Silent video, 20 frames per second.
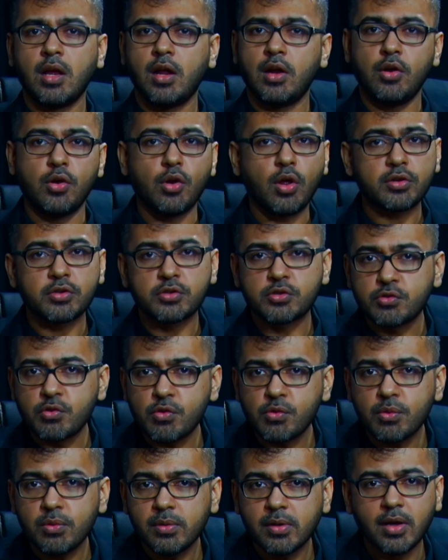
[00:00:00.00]
Not
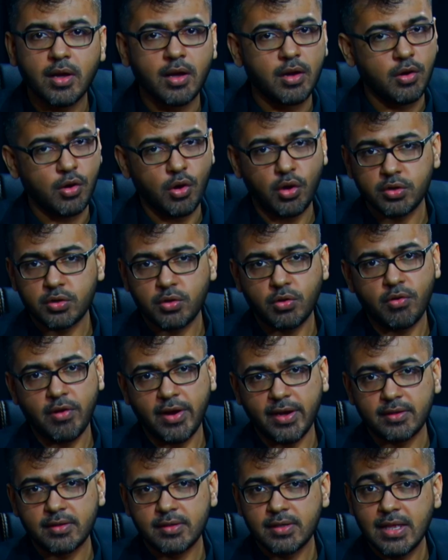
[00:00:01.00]
true, not
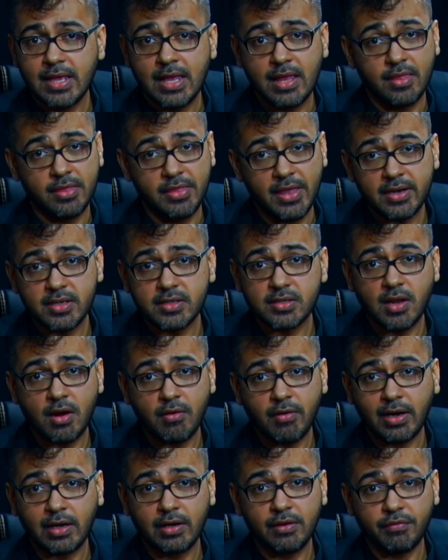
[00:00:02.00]
correct. That is
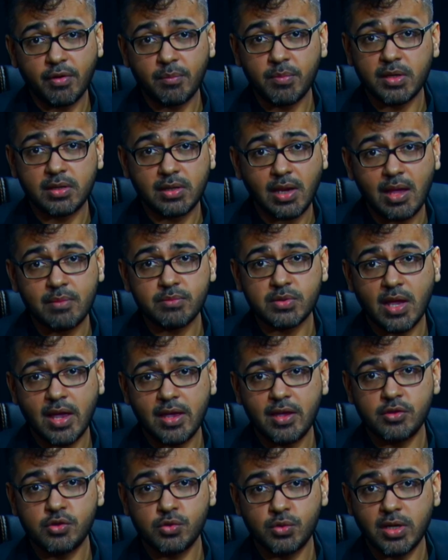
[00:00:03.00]
directly from the Times Higher
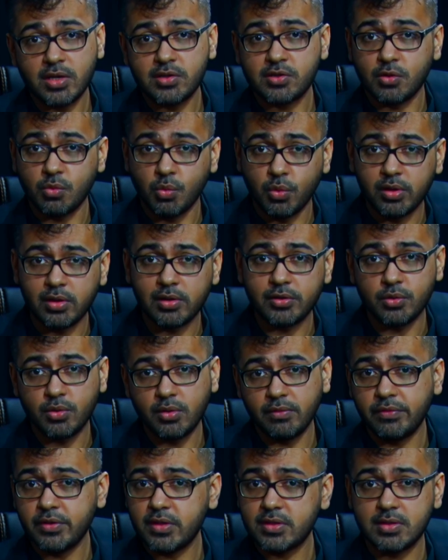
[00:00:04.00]
Education World
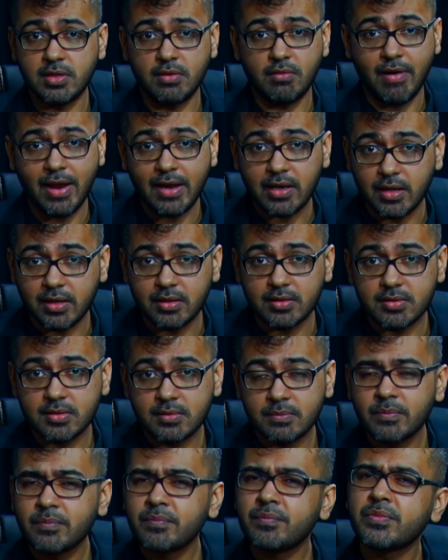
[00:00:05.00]
University Rankings.
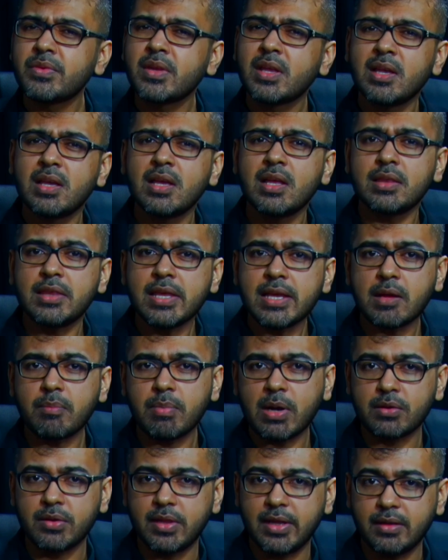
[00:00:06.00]
Think
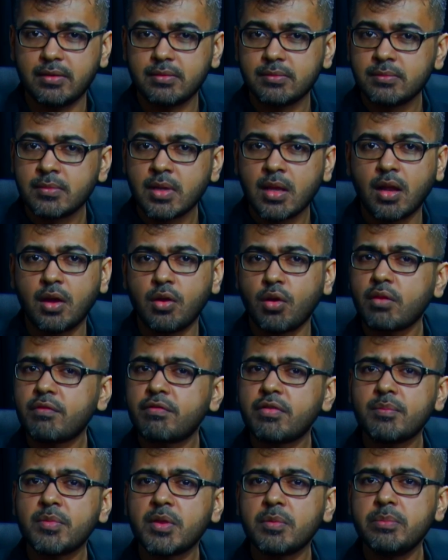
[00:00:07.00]
about that. Not
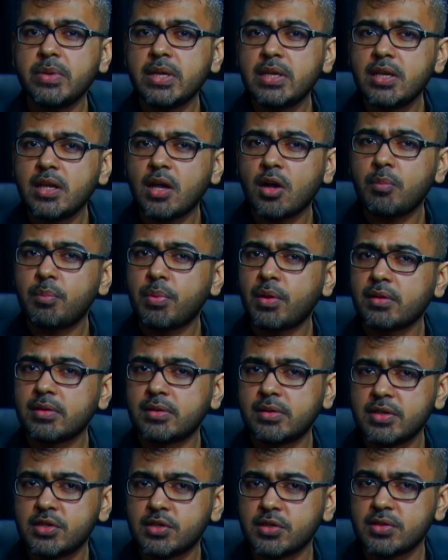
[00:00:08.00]
from the media or
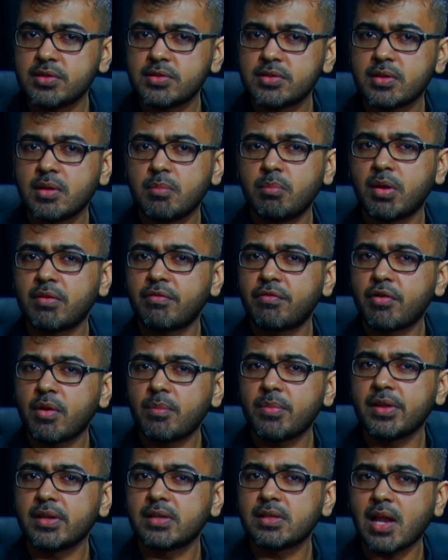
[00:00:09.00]
politicians, but from
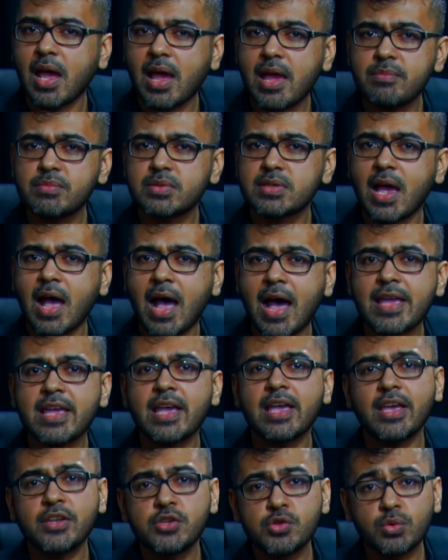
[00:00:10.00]
the Times Higher
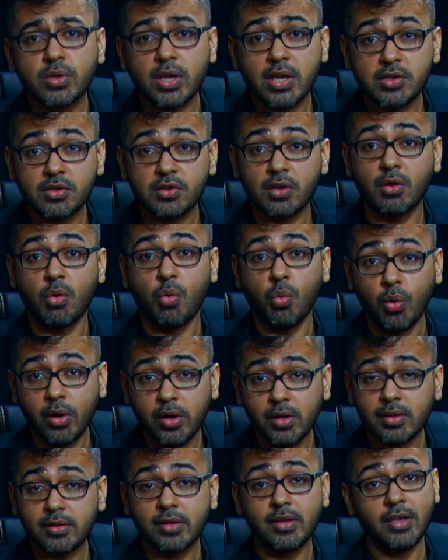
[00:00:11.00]
Education
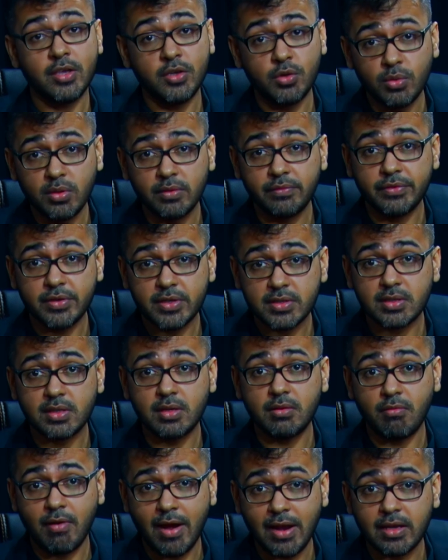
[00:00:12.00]
World University
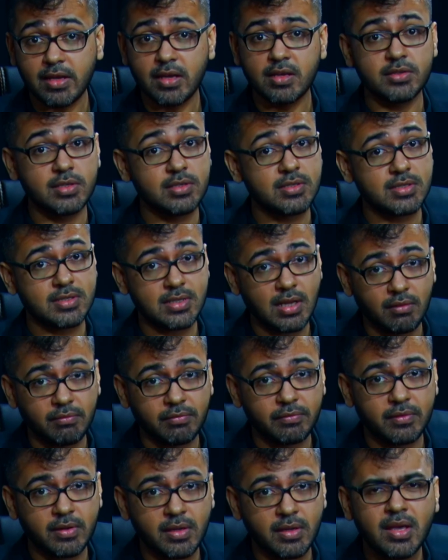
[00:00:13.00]
Rankings
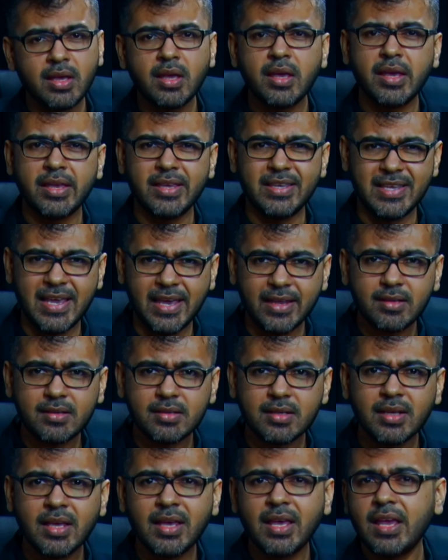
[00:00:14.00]
itself. Yet,
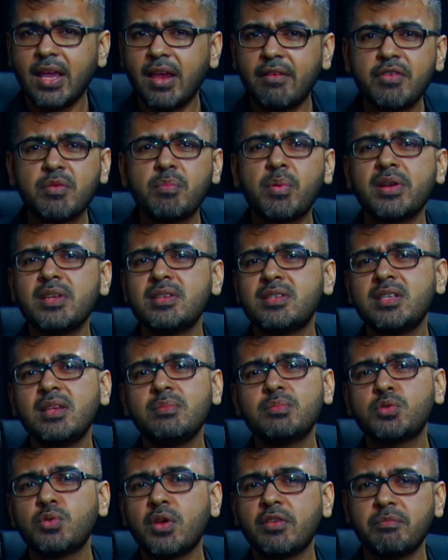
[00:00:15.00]
everybody seems
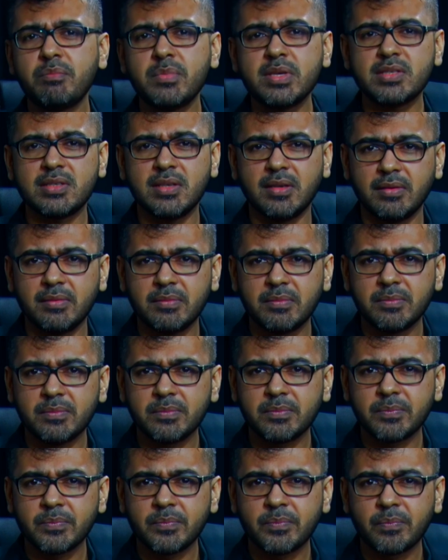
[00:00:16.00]
to have missed it.
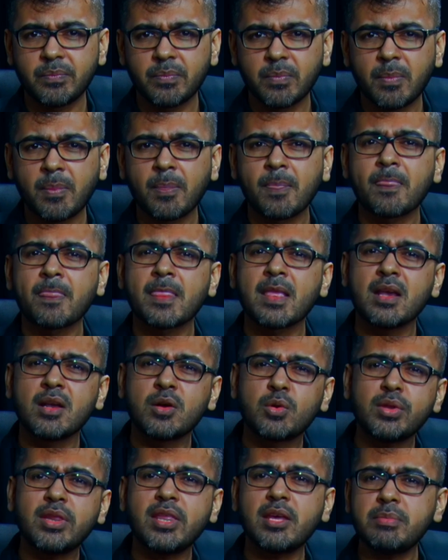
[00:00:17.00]

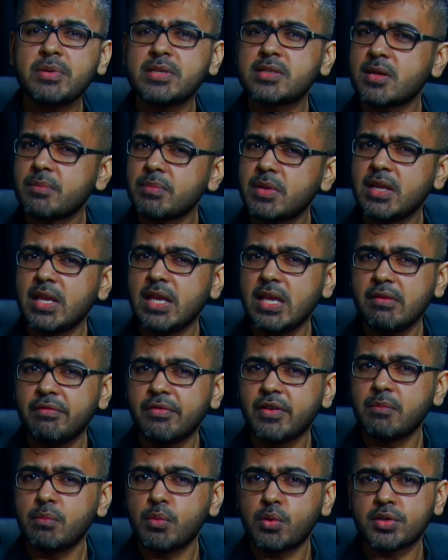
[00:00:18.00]
Could there be something
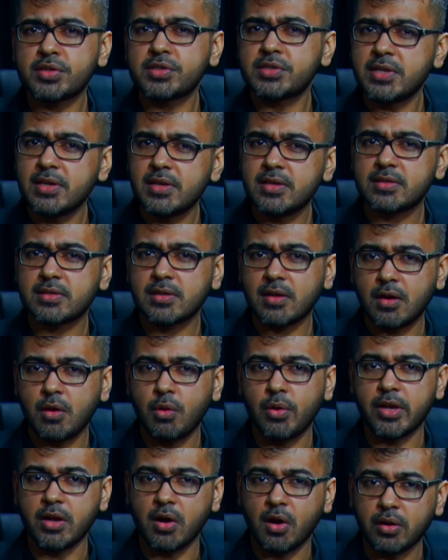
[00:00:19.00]
even more sinister
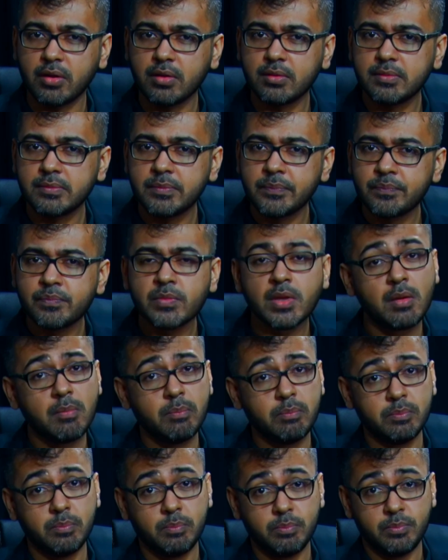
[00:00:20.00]
going on?
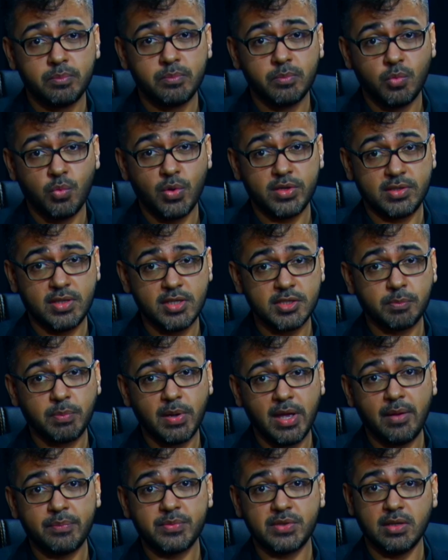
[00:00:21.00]
Was this
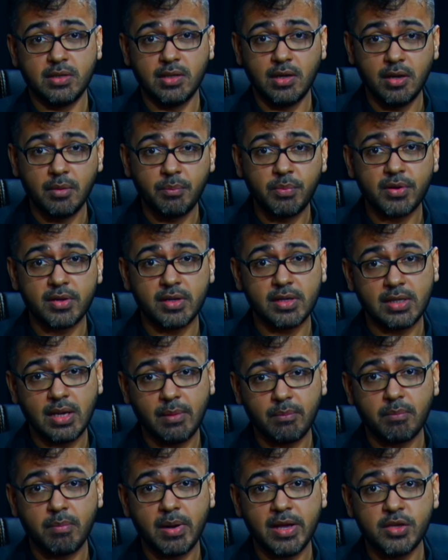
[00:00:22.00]
perhaps a deliberate
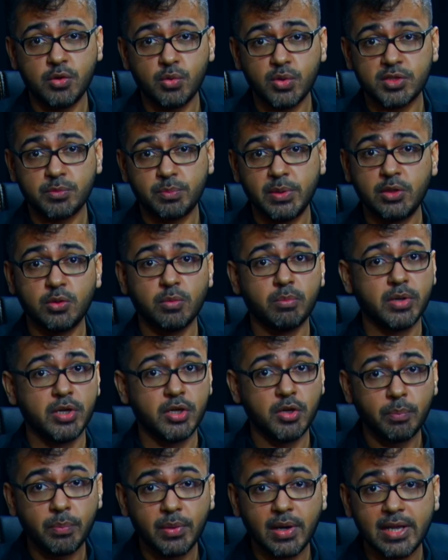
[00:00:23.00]
attempt by USP to
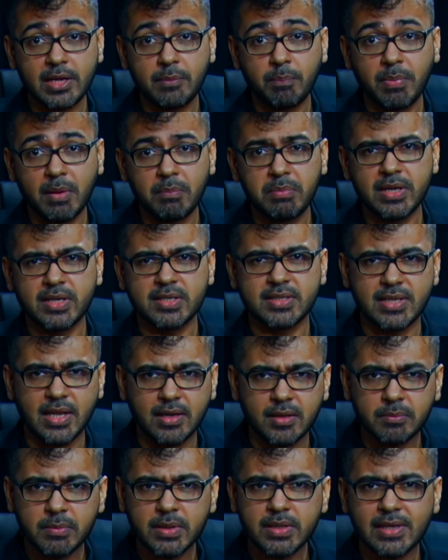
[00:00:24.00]
manipulate public
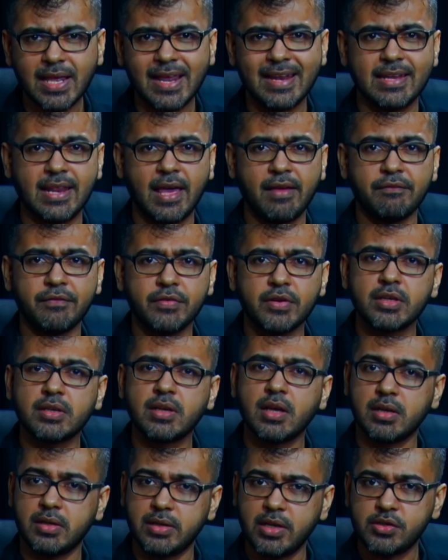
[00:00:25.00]
sentiment and divert
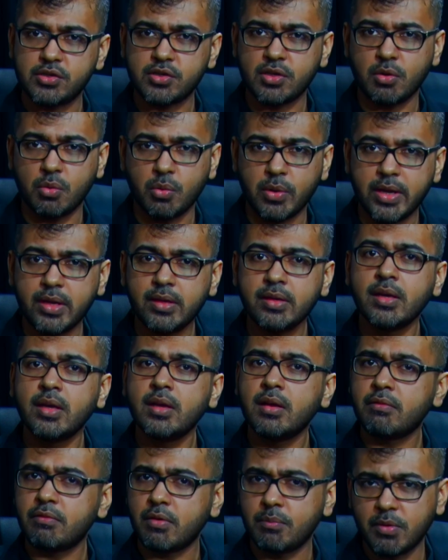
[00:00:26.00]
attention away
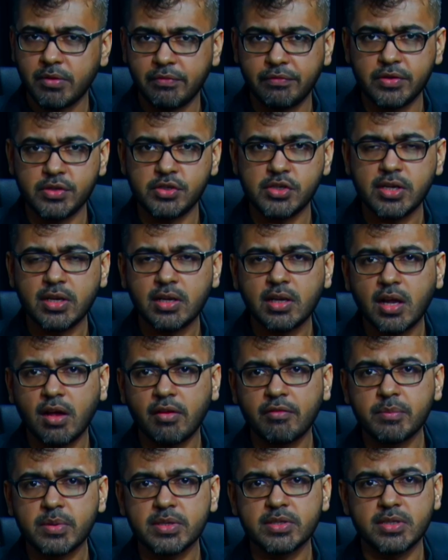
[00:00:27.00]
from the Fijian
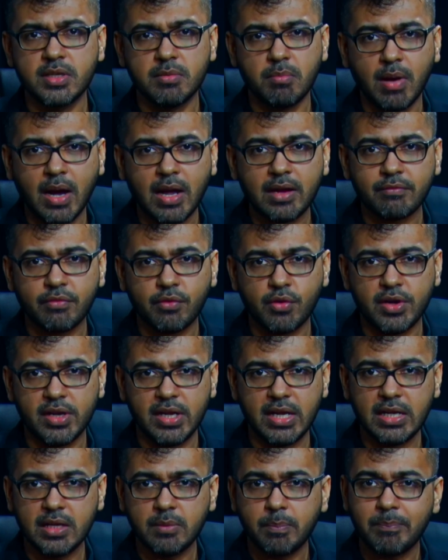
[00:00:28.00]
government's demand for an
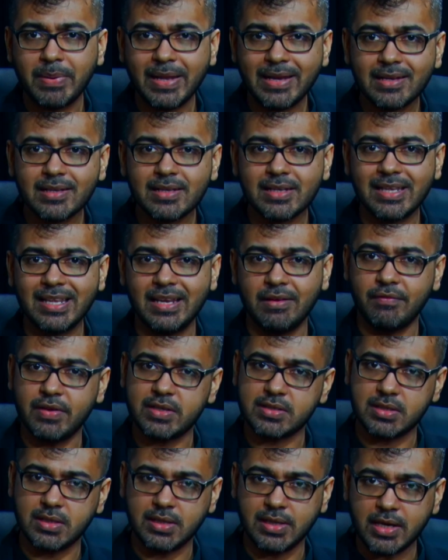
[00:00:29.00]
independent
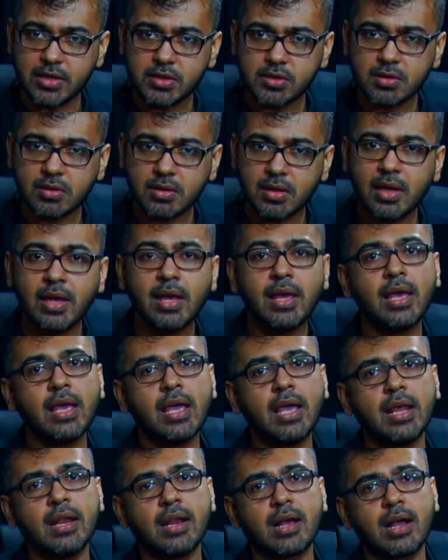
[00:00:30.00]
investigation
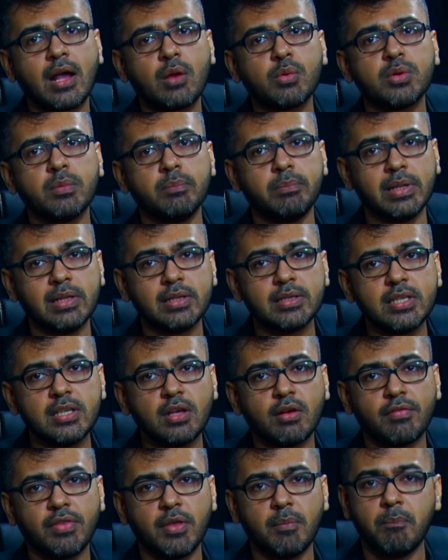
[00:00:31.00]
and accountability
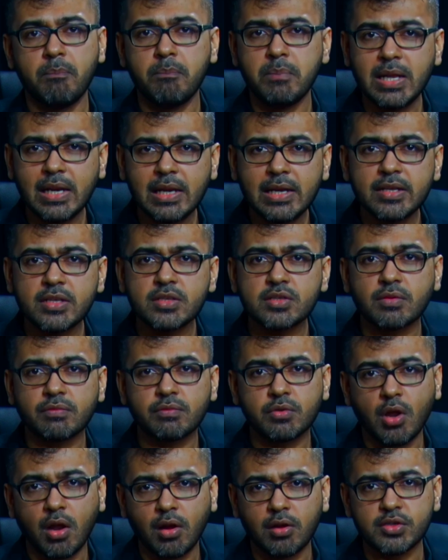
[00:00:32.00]
of the millions of
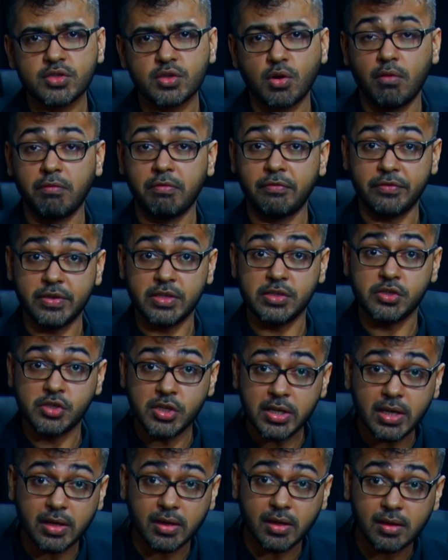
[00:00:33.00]
dollars of
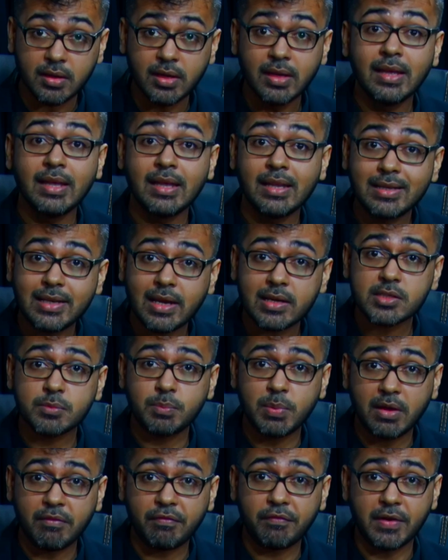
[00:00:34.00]
Fijian
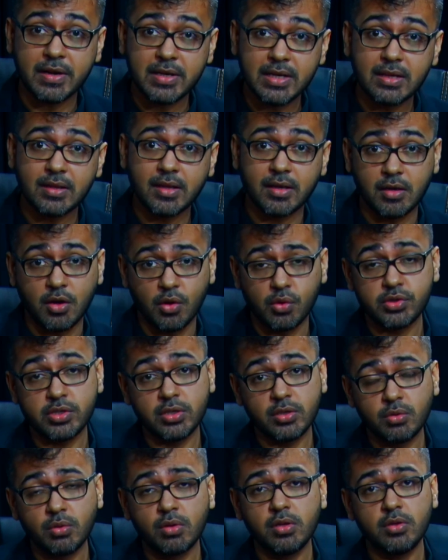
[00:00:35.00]
taxpayer funding that goes
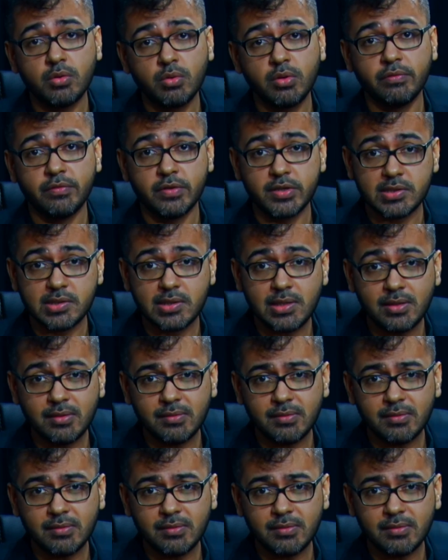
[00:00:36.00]
into the university?